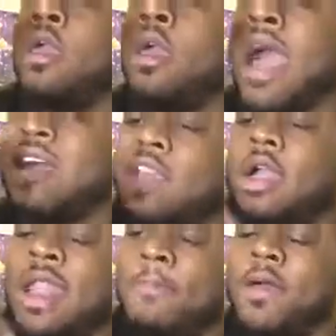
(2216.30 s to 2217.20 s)
I saw
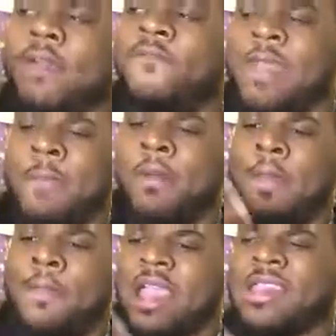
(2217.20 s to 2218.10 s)
they put a
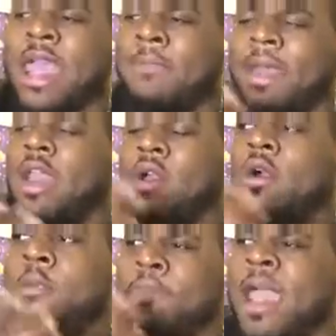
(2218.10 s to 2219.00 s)
picture out of Buddy going
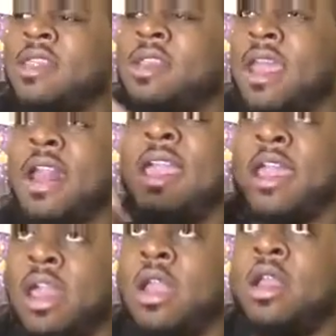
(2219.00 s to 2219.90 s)
to practice the day they
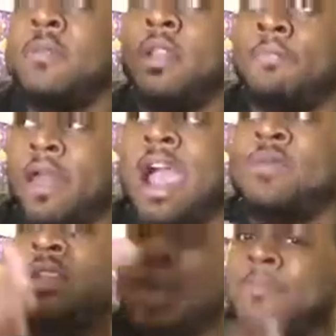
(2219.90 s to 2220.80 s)
cleared him in the playoffs
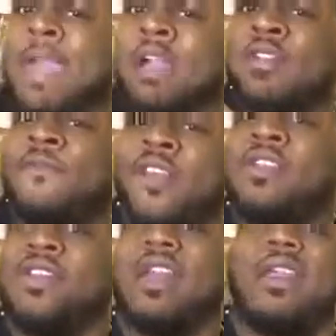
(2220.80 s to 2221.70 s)
to get back on the field.
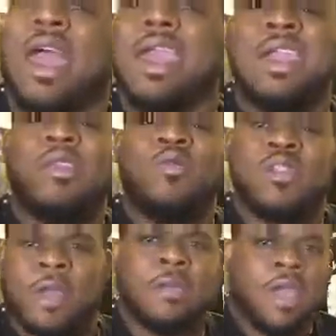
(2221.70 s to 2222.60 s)
Shot it like he didn't do
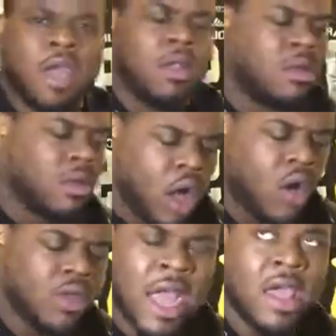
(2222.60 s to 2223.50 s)
shit but eat the
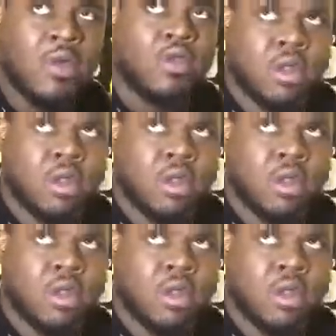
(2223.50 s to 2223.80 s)
whole time he was